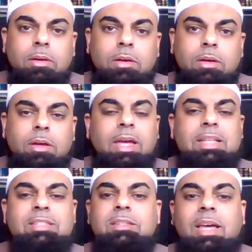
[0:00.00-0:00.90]
Okay?
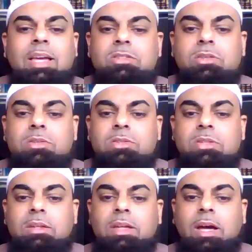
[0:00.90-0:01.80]
It's nice to
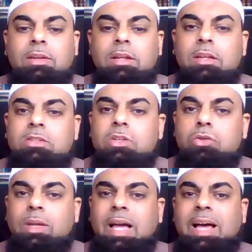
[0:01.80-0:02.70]
sit down and listen
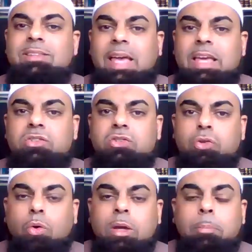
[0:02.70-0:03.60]
to it as a
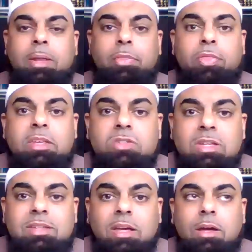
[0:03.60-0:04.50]
story, but this
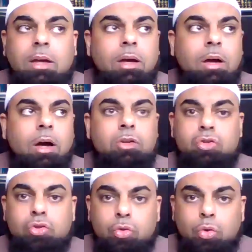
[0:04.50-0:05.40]
is a
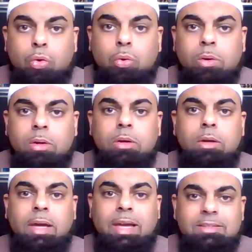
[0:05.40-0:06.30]
true
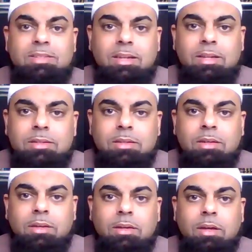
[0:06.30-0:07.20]
incident.
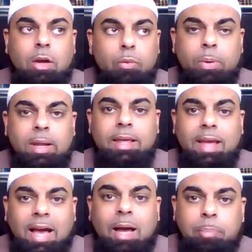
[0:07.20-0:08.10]
It really
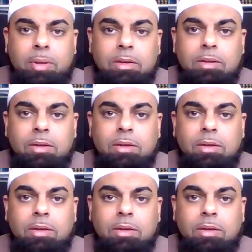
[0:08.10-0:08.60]
happened.